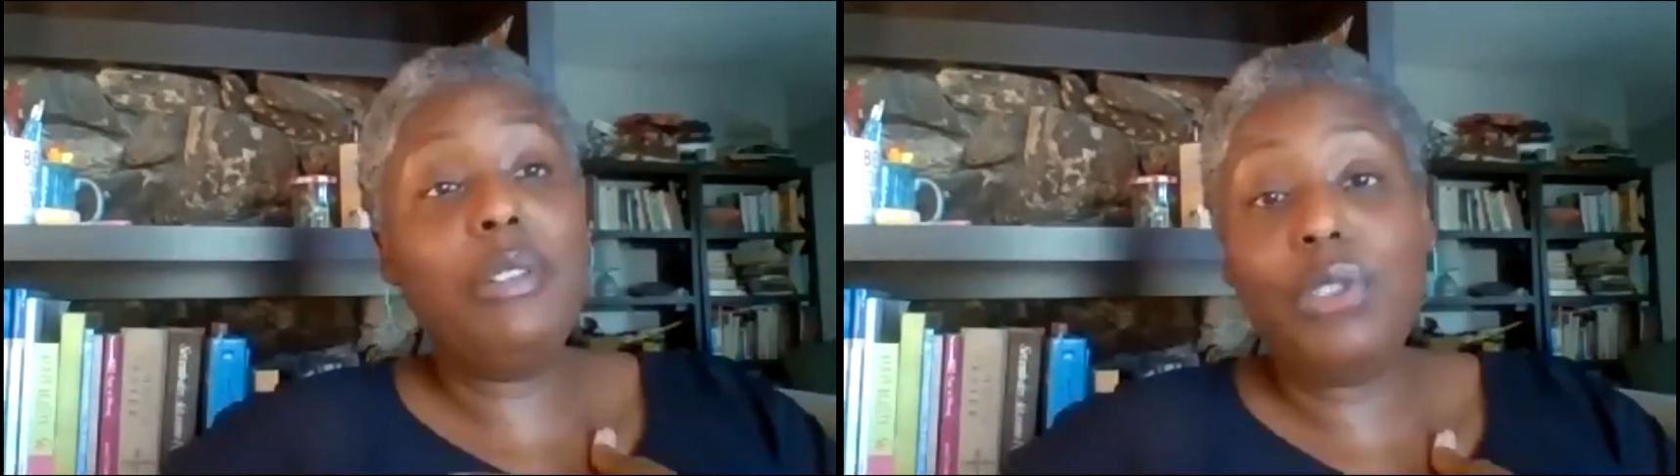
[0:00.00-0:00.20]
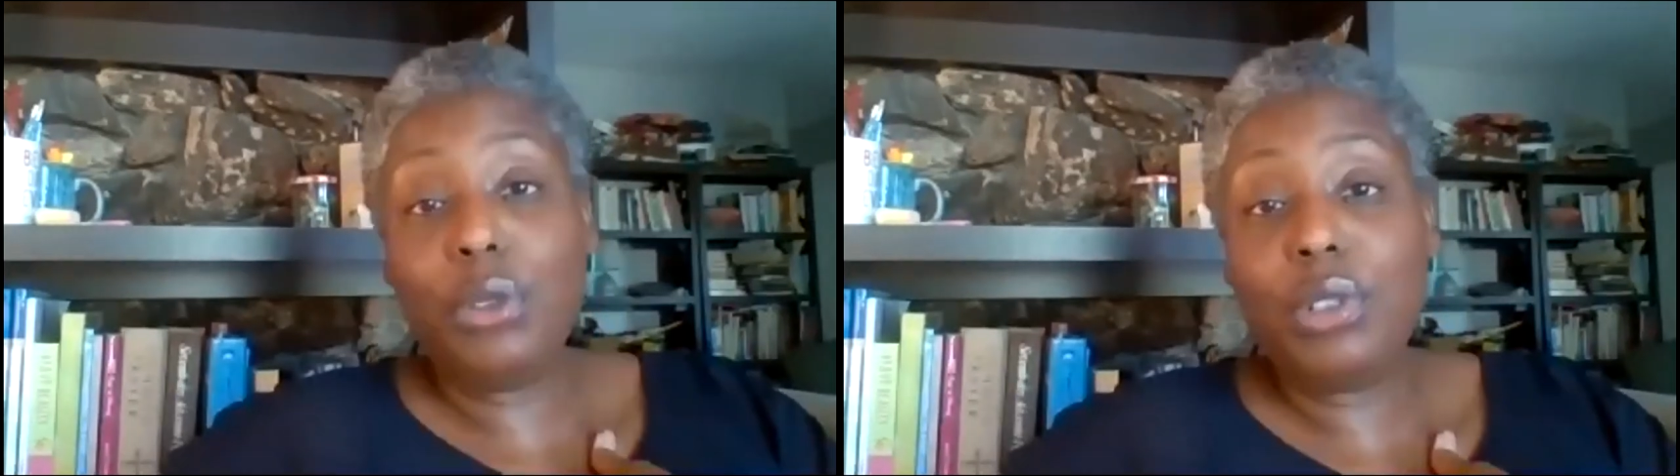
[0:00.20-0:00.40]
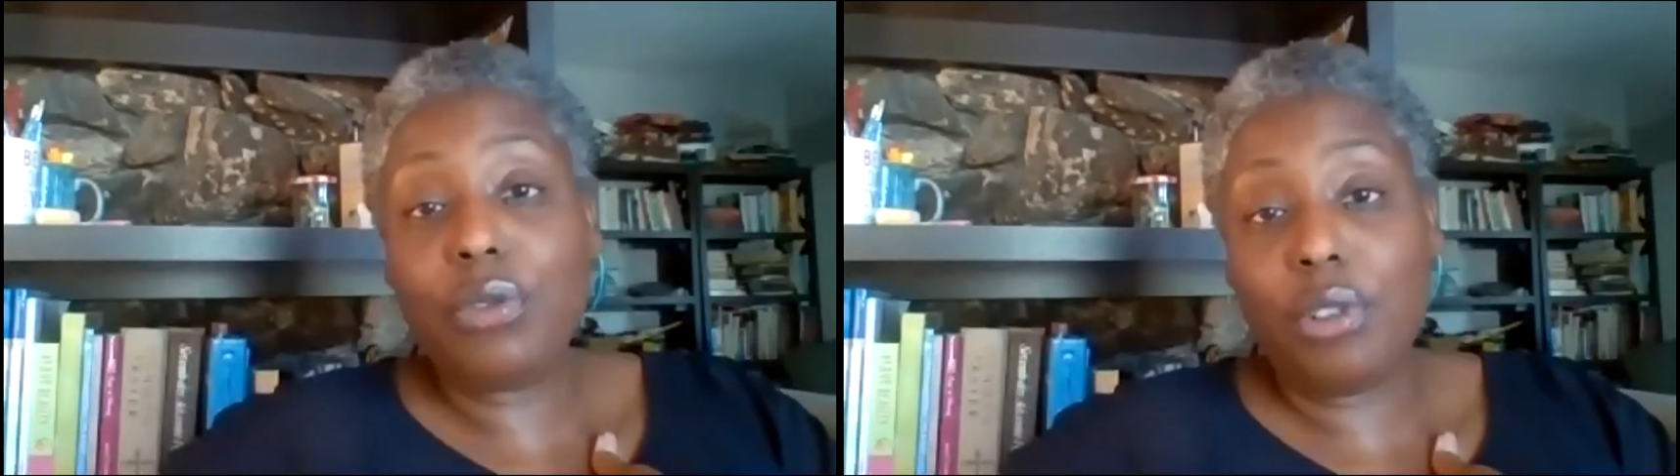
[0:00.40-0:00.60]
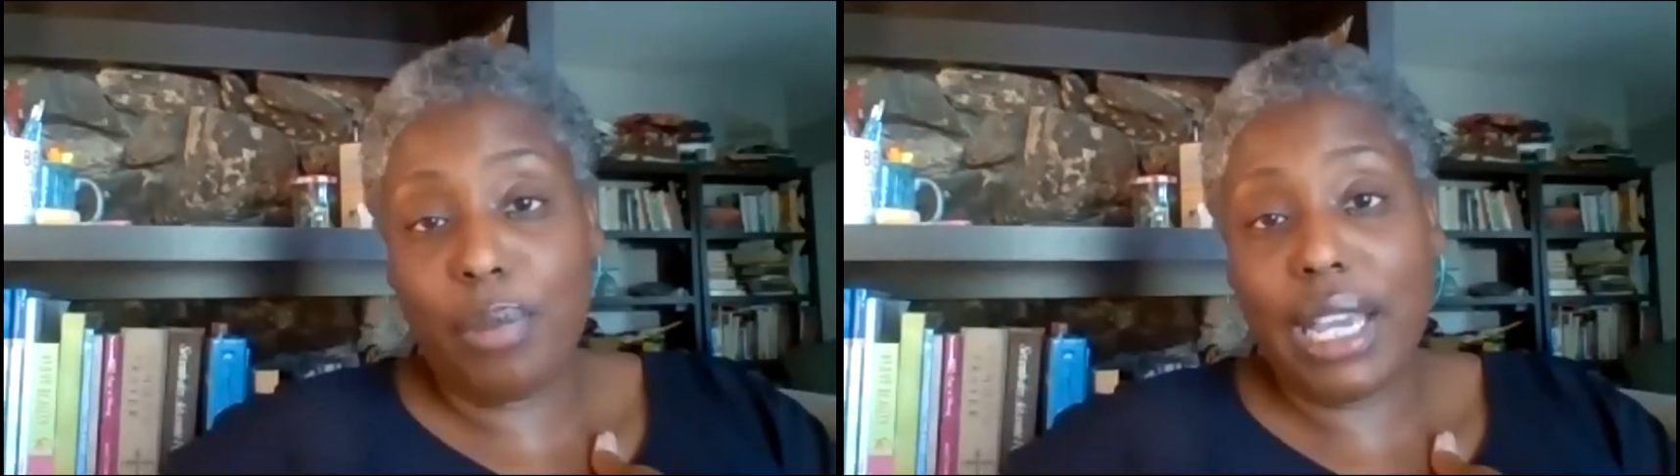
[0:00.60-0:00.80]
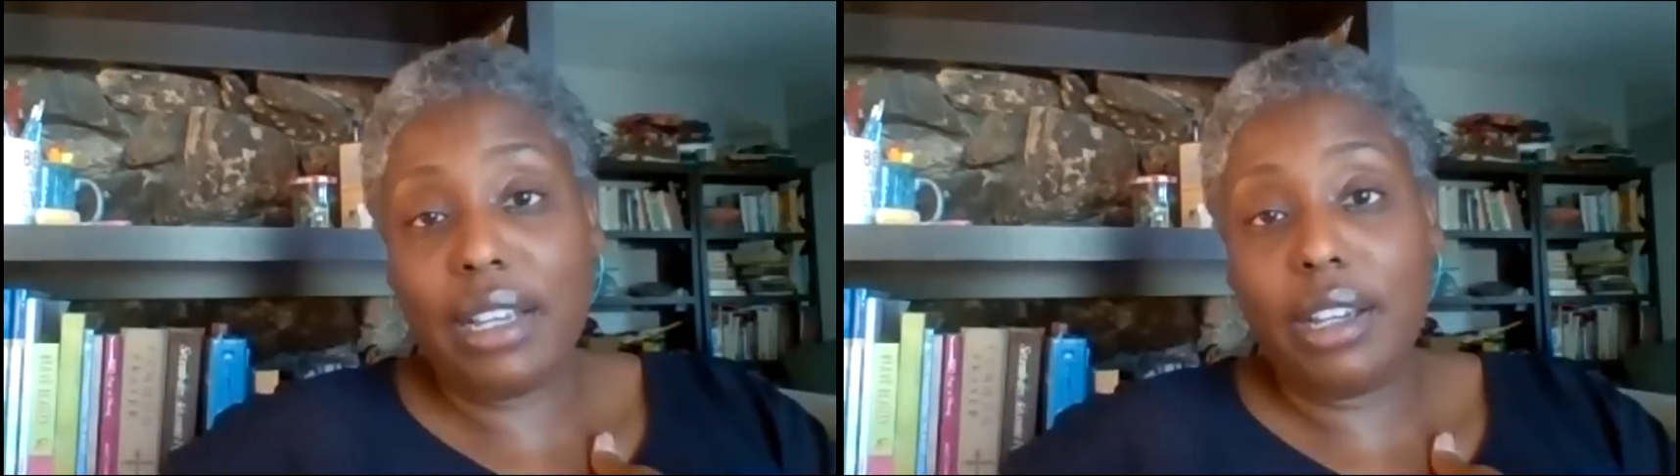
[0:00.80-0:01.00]
is I have a
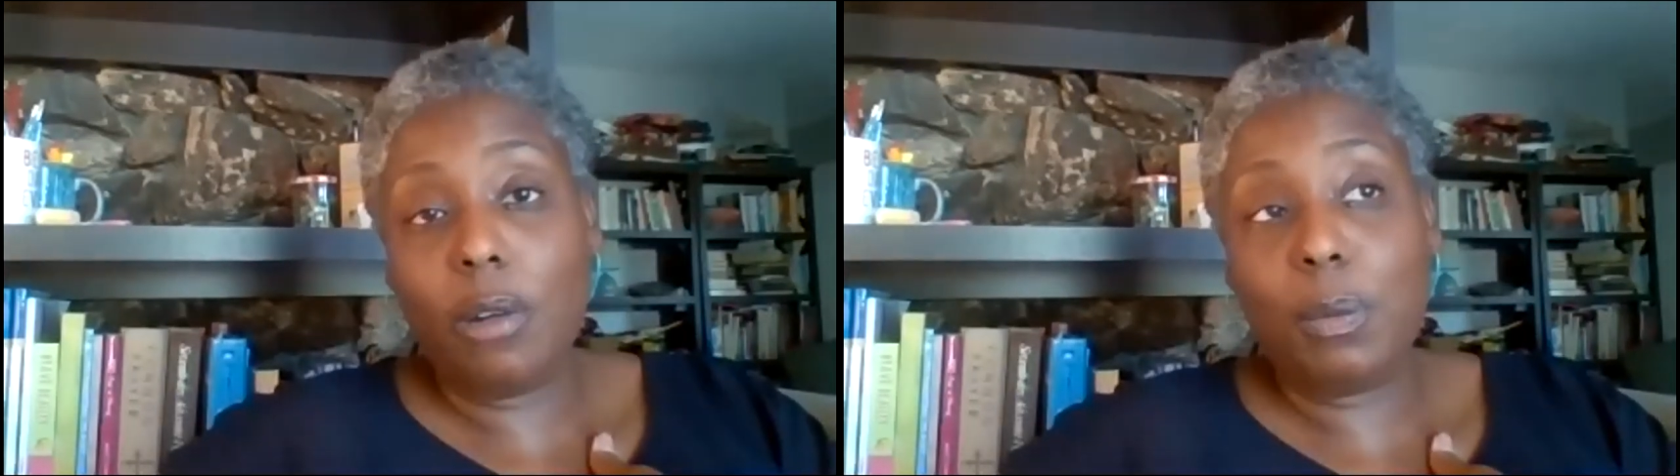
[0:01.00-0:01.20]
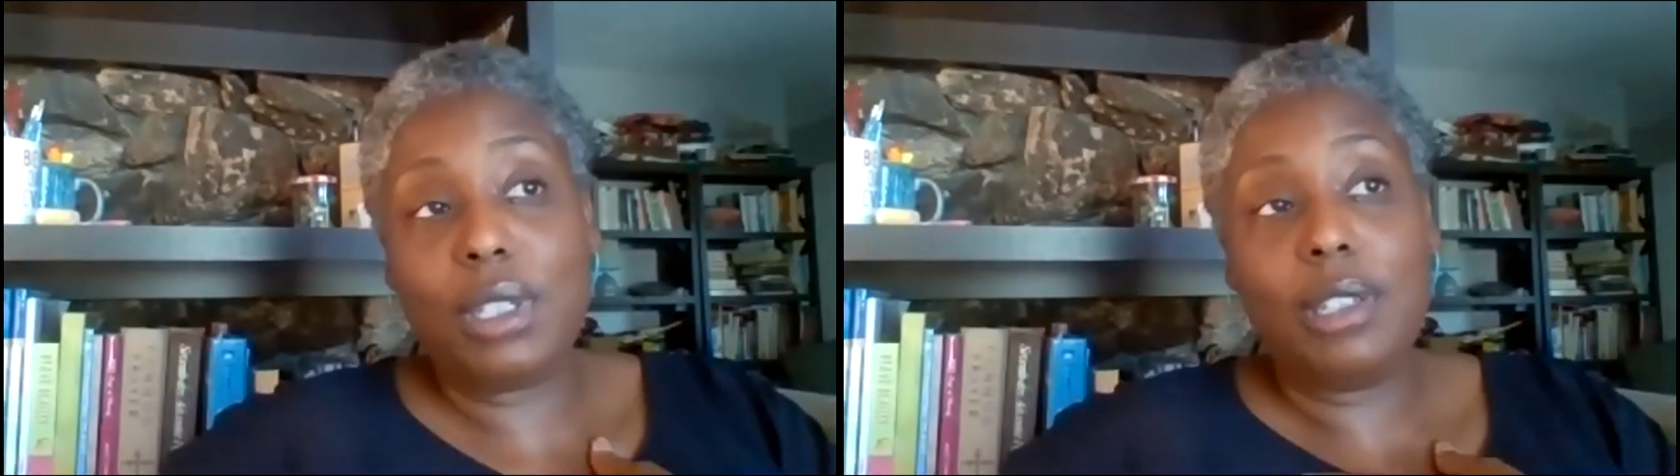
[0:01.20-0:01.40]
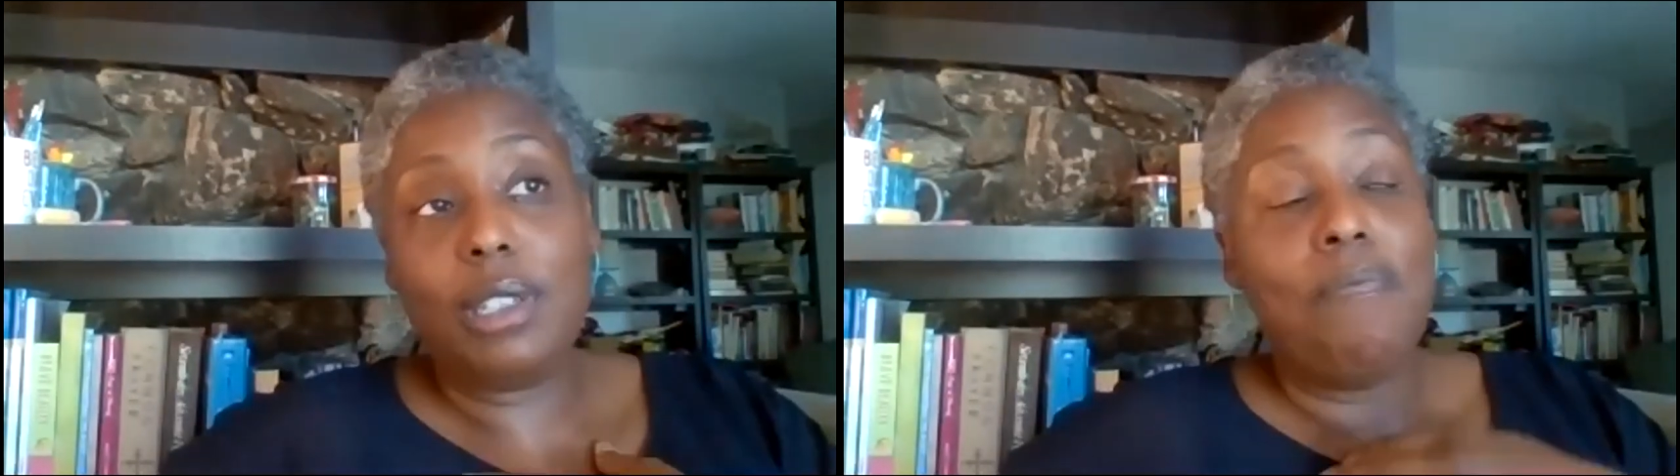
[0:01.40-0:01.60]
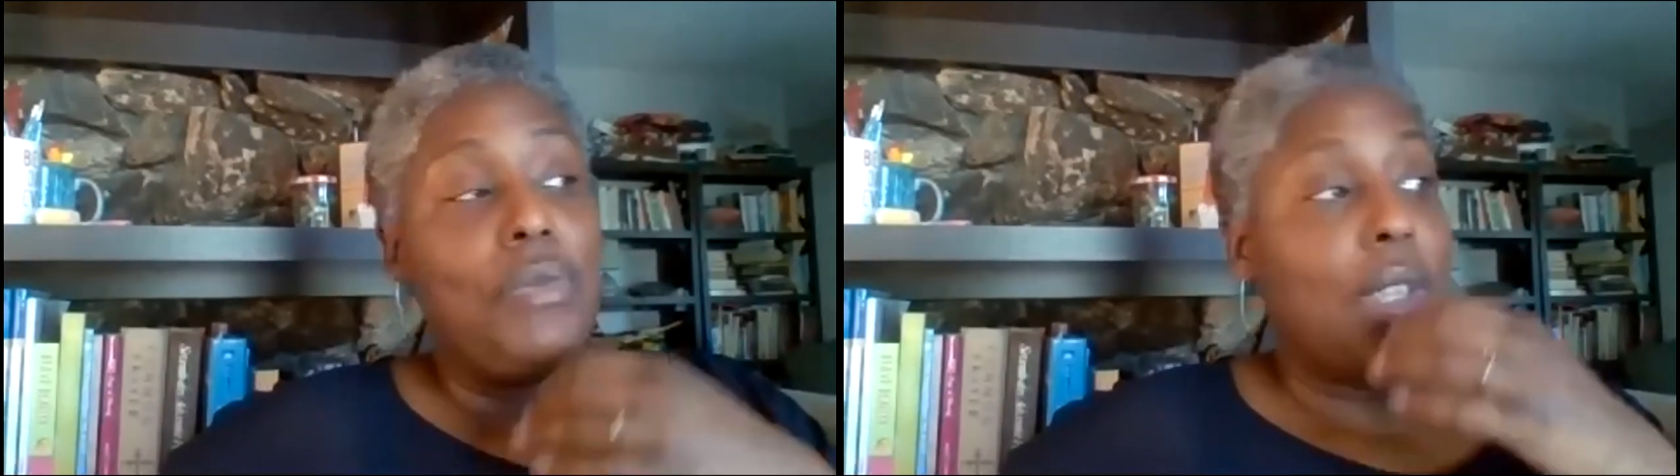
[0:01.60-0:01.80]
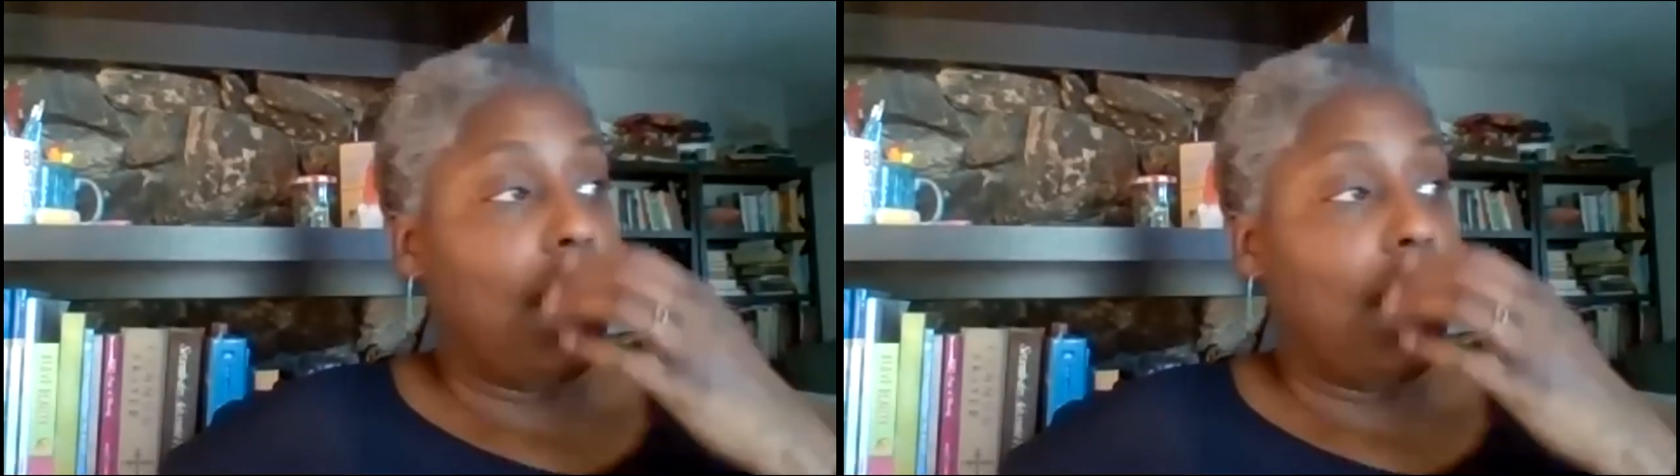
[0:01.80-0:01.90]
few different backups.